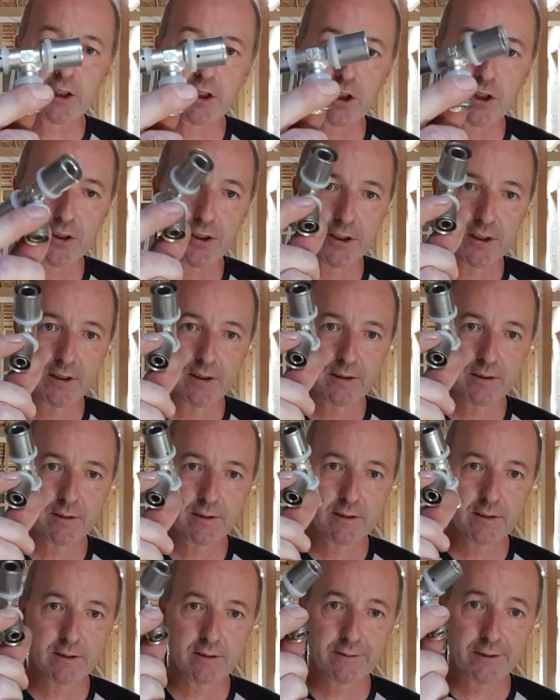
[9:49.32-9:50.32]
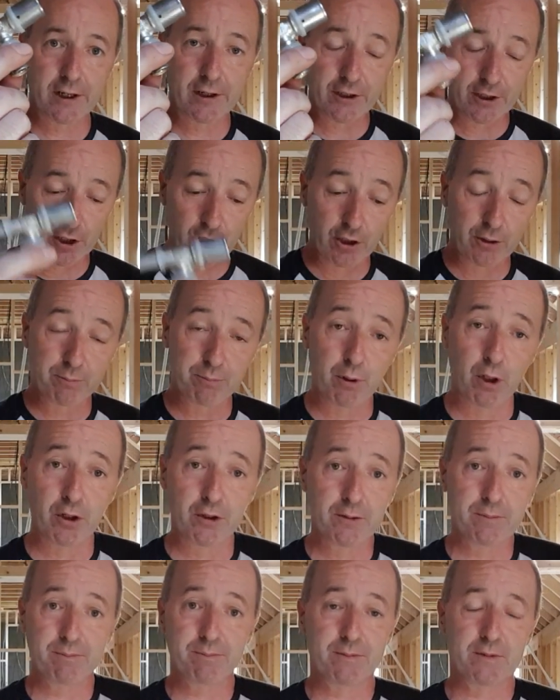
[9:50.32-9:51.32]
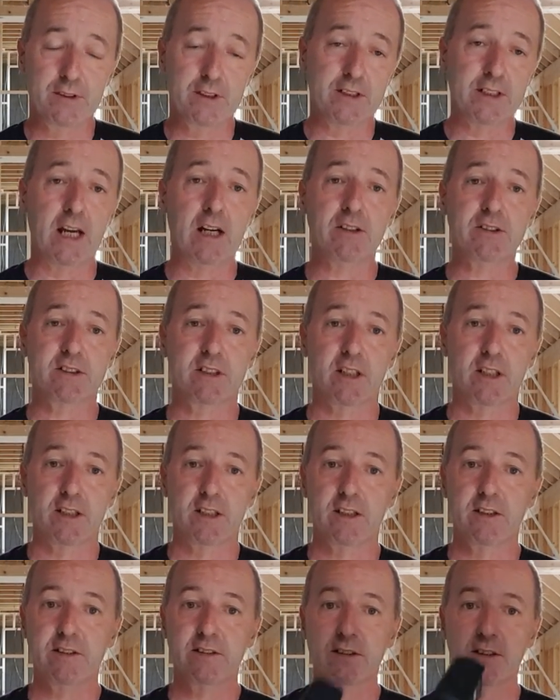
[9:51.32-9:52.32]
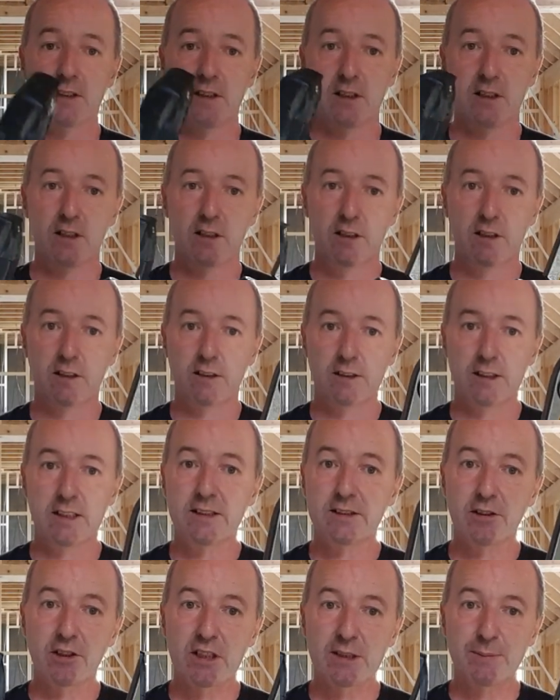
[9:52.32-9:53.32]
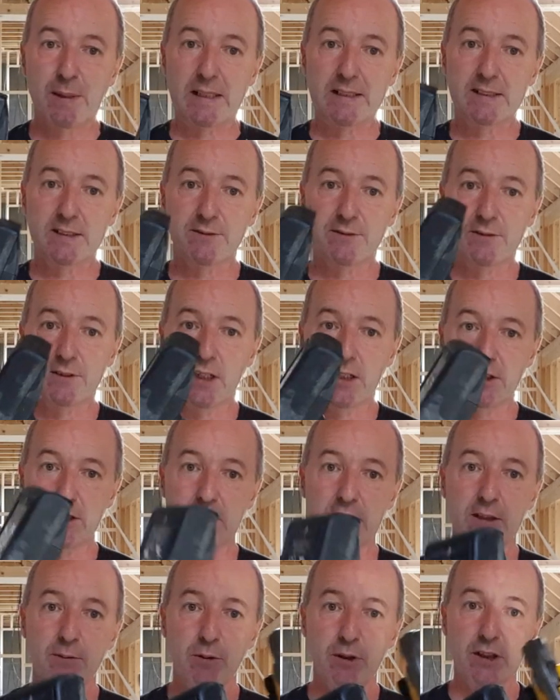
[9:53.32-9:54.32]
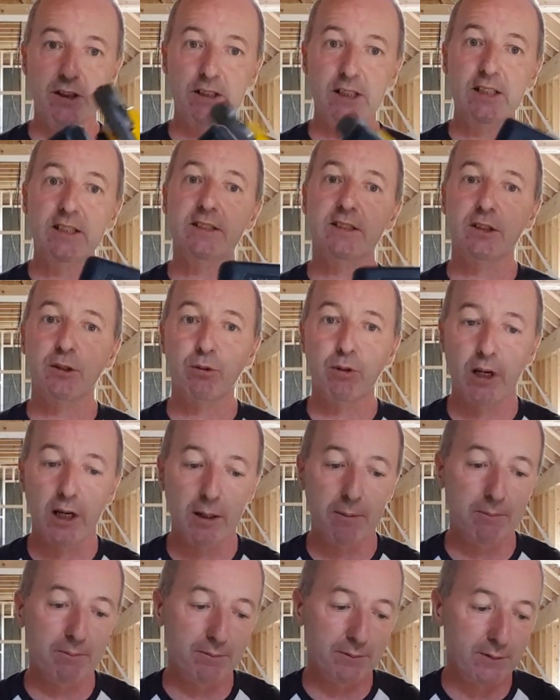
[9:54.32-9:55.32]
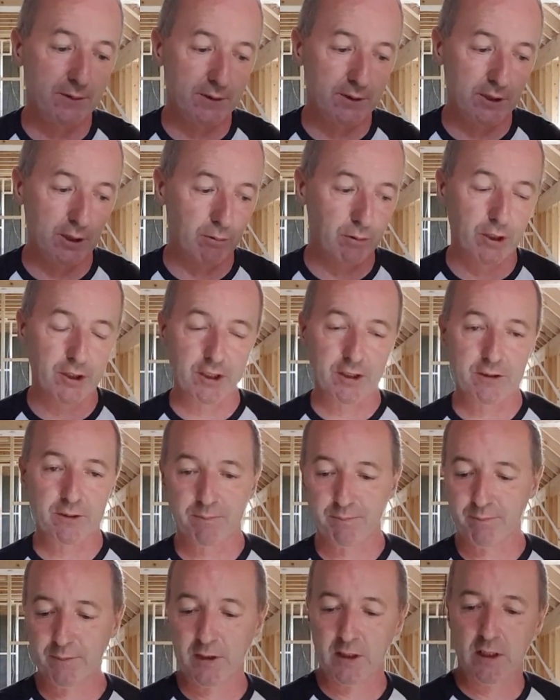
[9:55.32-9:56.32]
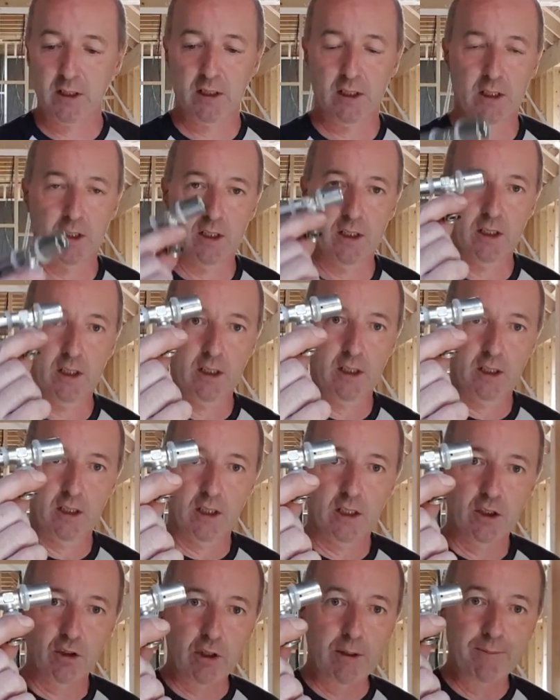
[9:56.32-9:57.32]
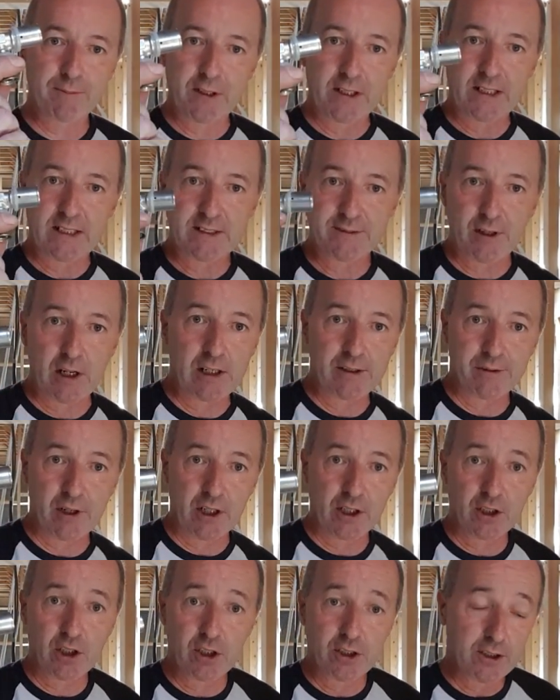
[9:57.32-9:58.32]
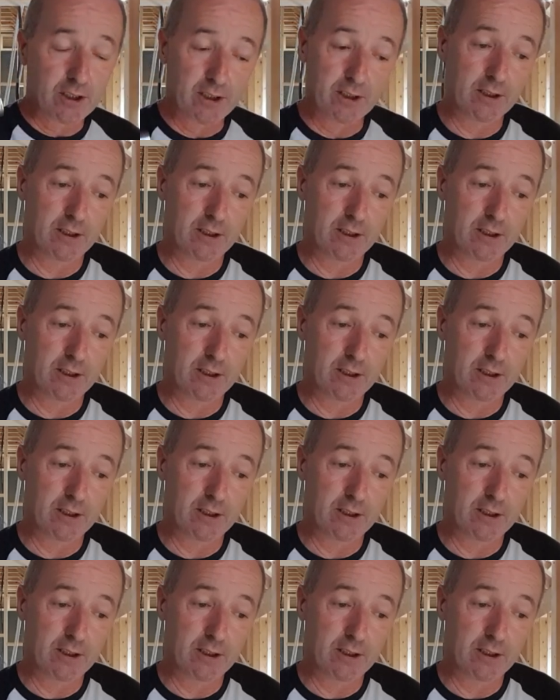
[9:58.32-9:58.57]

good. Very good, but the downside is these are expensive and you need one of these to run it. crimp fitting is very, very good.